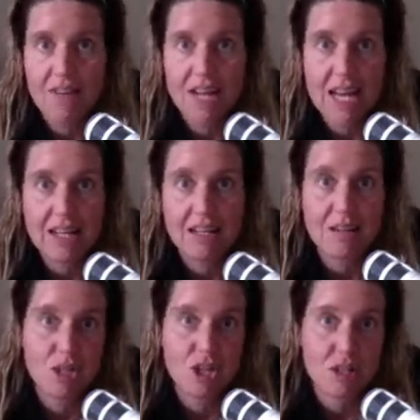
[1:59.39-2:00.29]
and adding
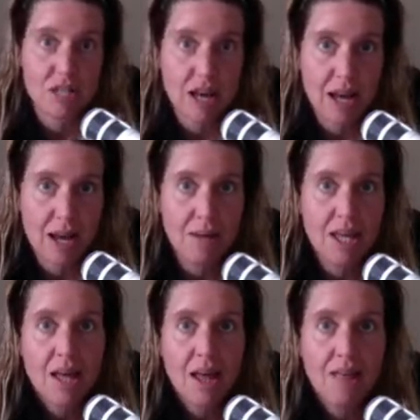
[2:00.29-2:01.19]
it to your time.
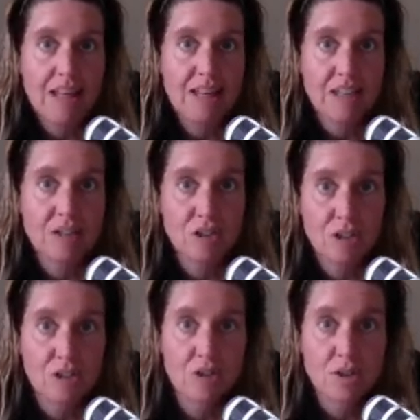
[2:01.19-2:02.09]
That's a
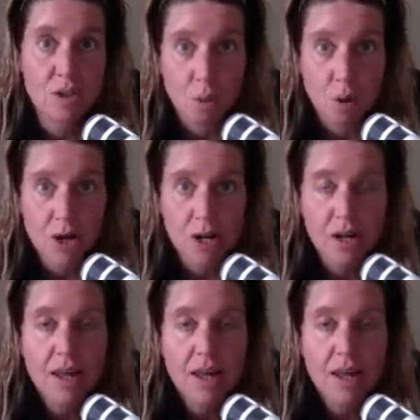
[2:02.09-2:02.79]
certain score.